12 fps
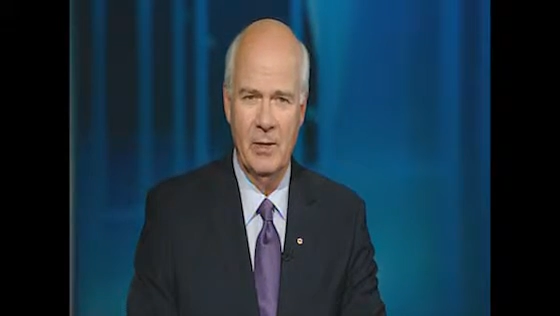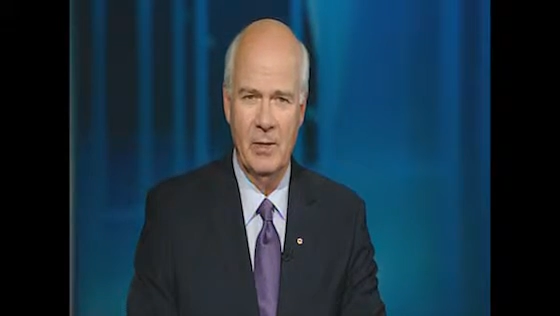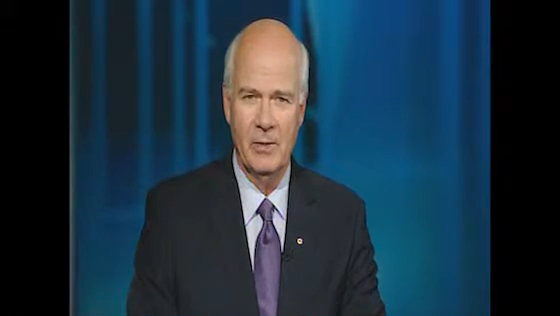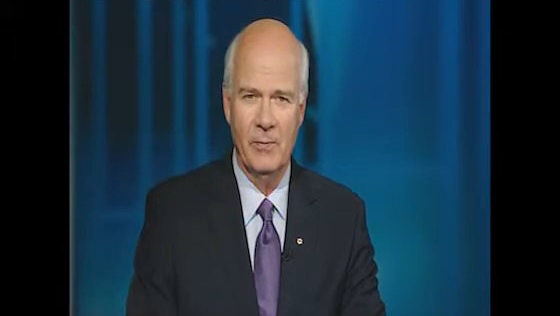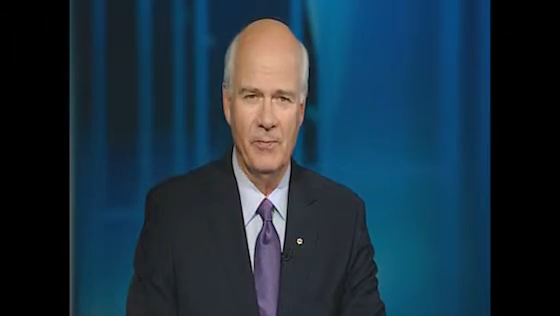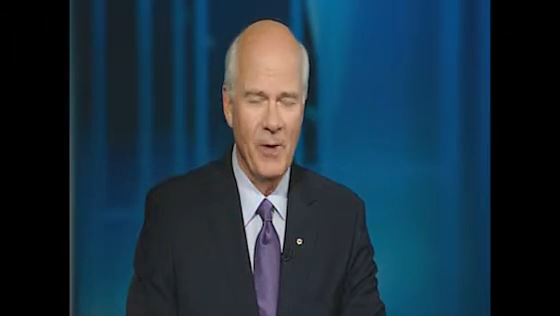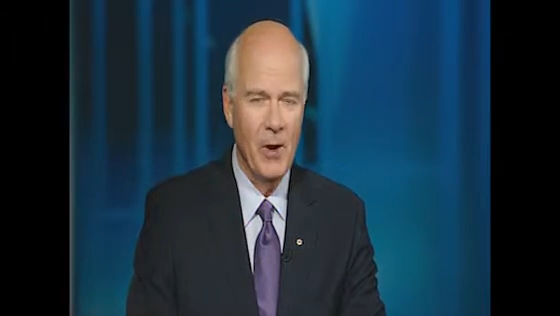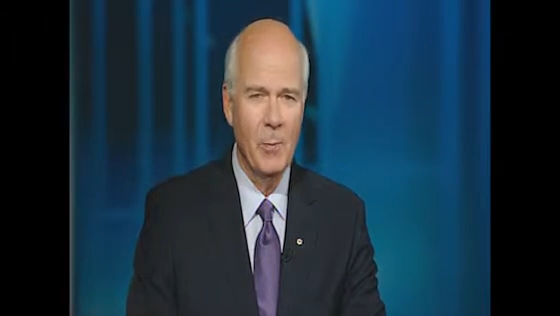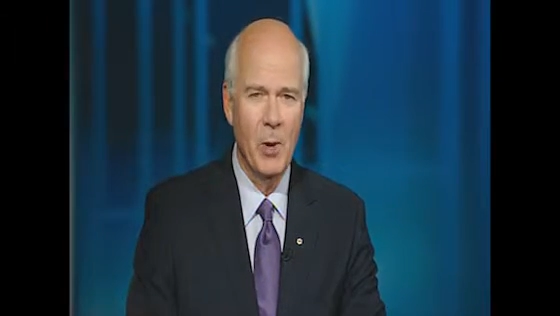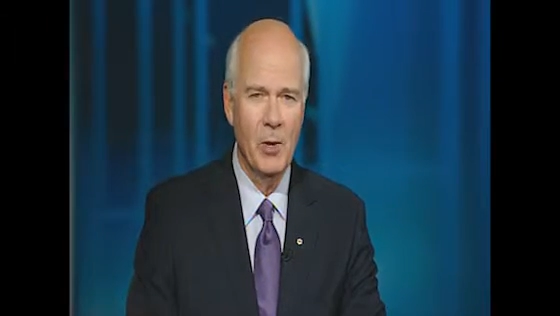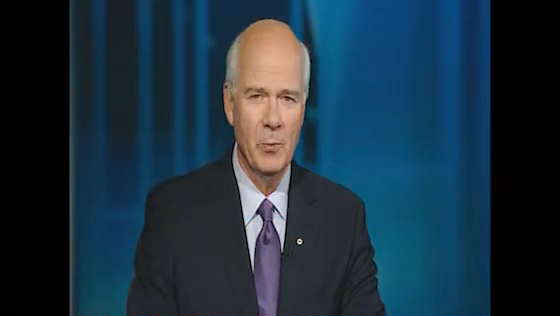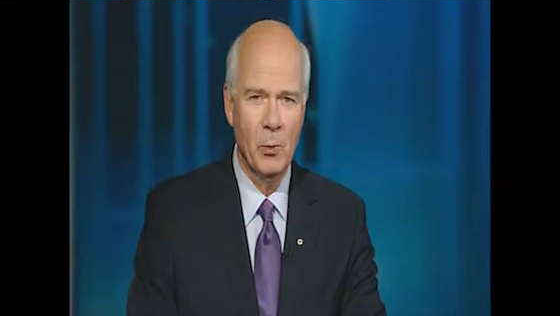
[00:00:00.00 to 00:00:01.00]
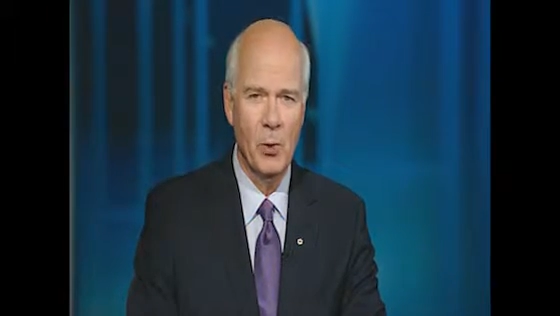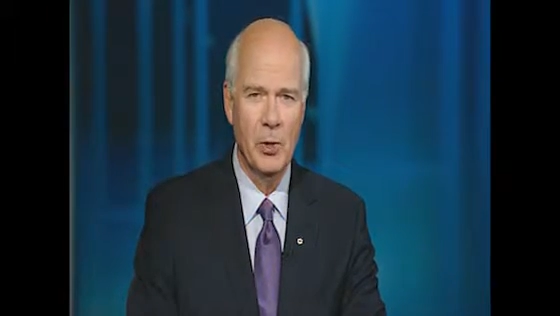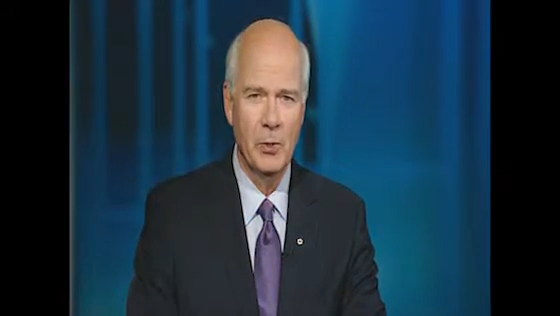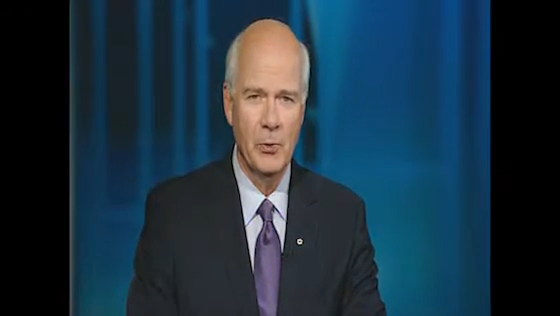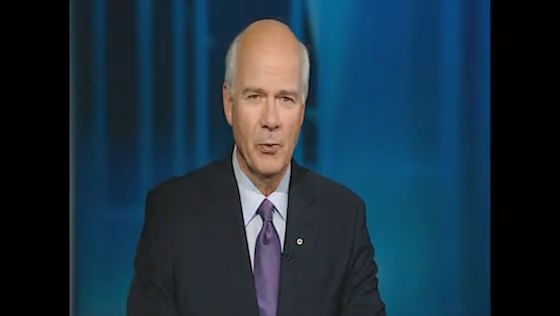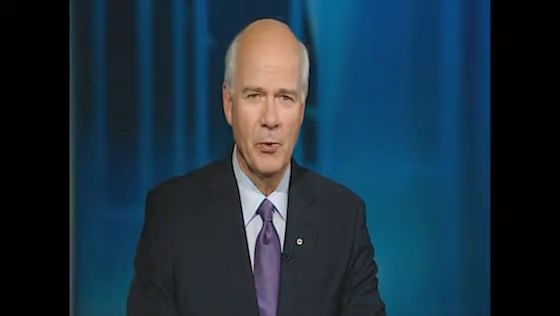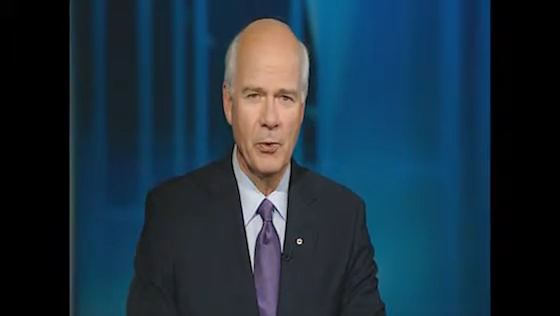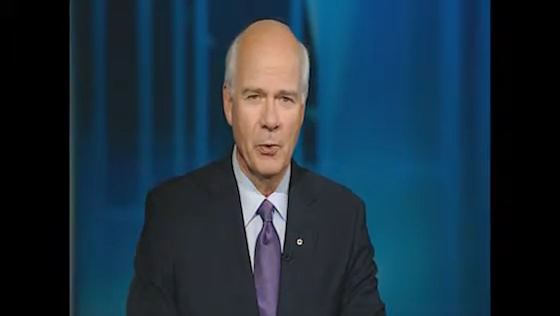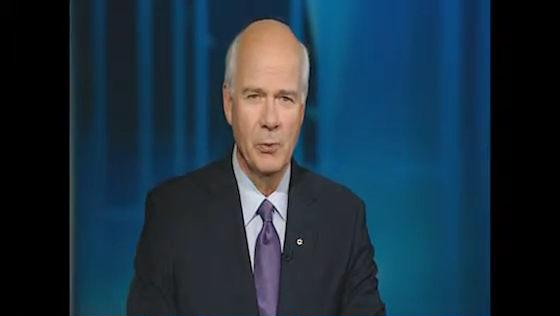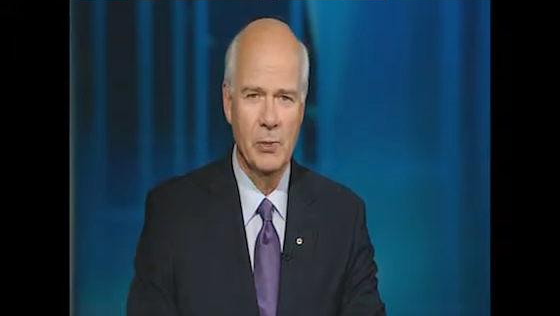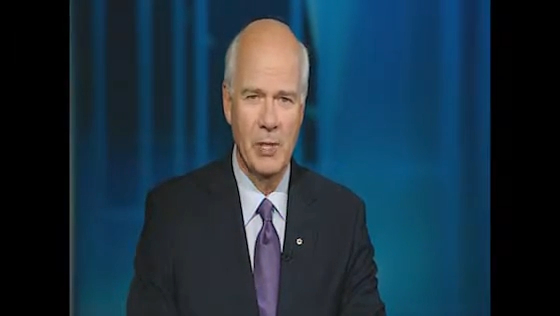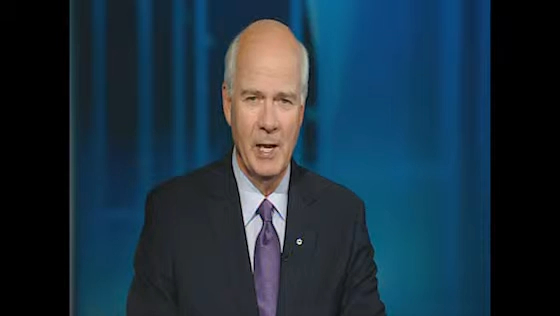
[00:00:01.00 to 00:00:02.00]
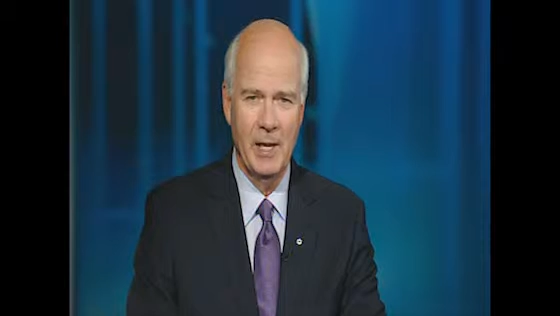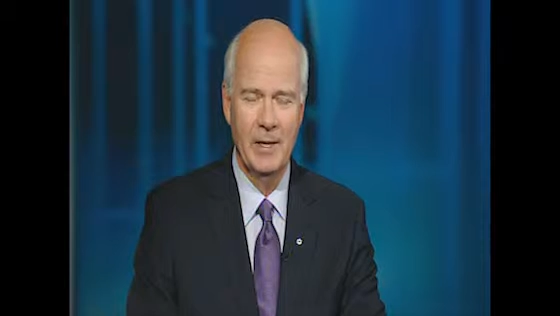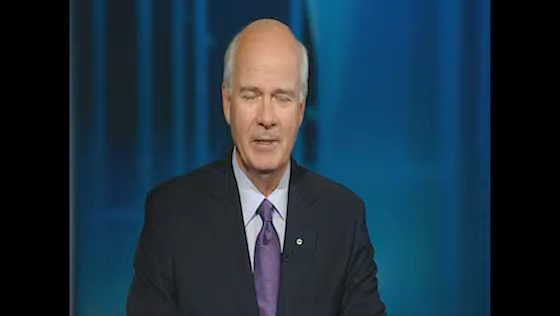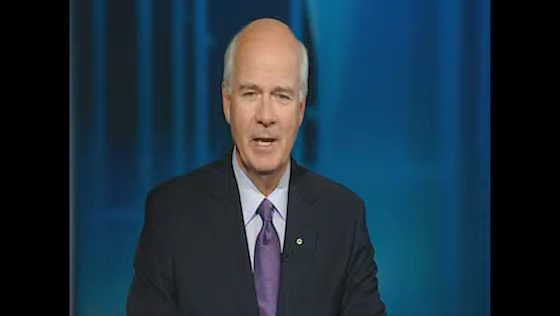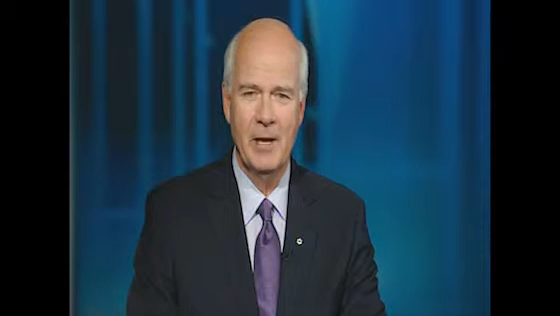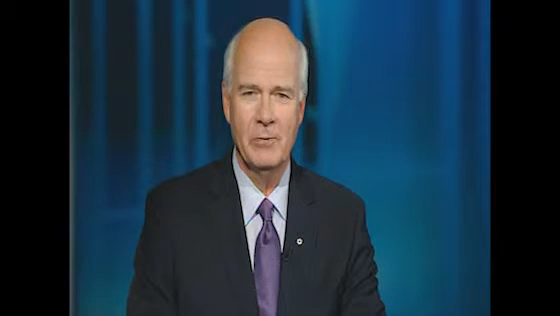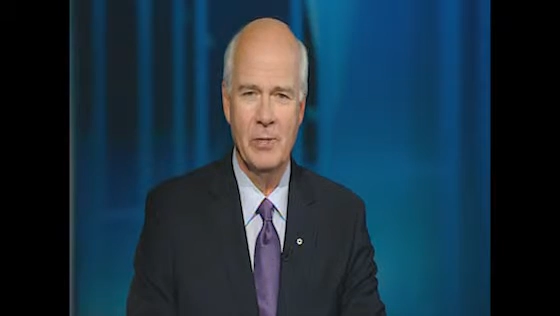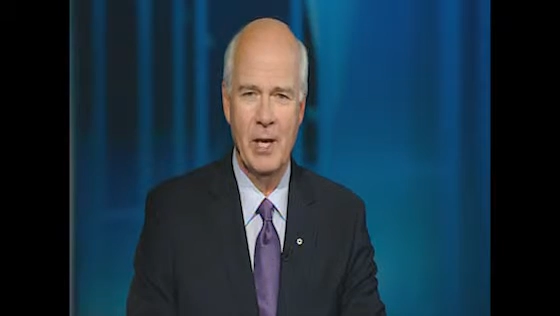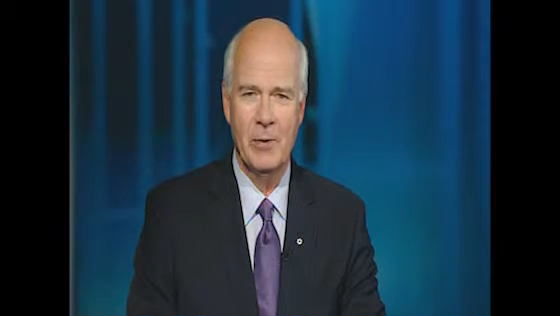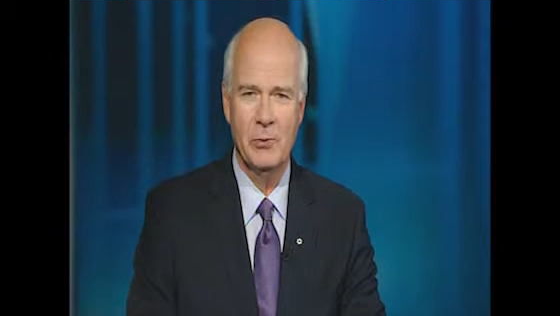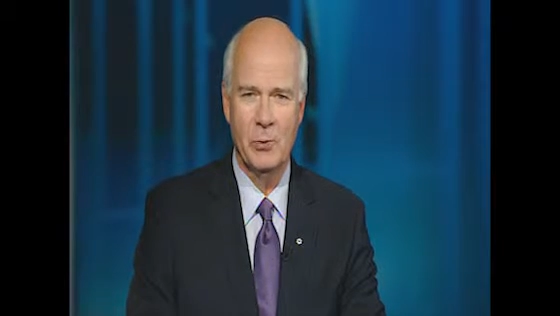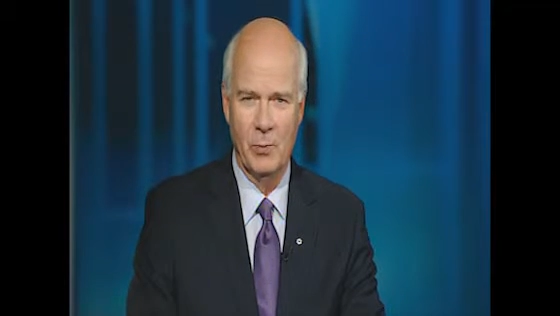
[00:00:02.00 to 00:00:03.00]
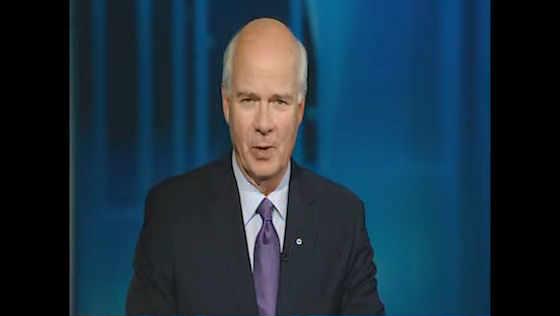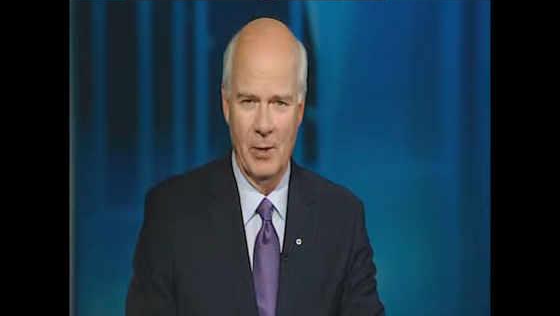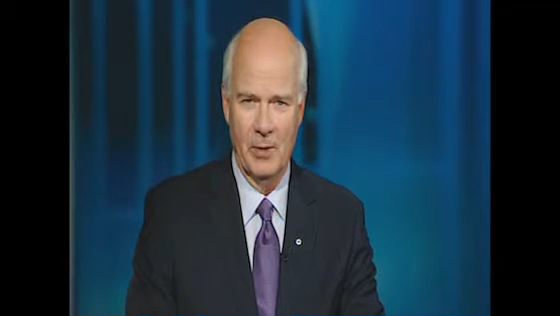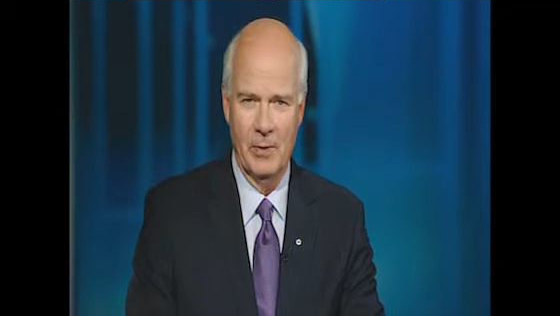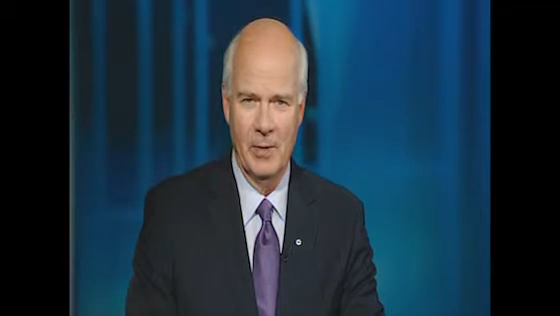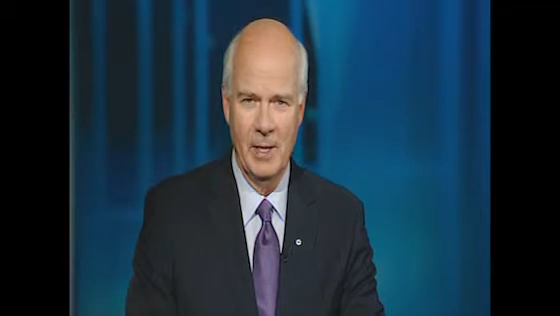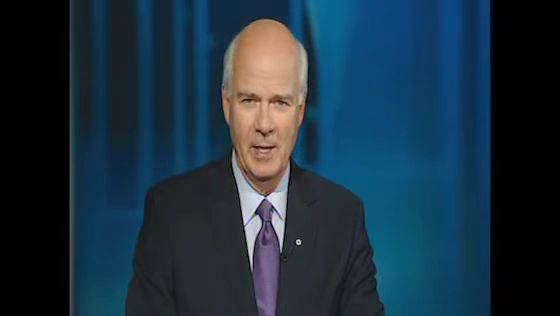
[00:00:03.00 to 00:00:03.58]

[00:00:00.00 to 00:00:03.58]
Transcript: at the Fairmont Royal York Hotel in downtown Toronto.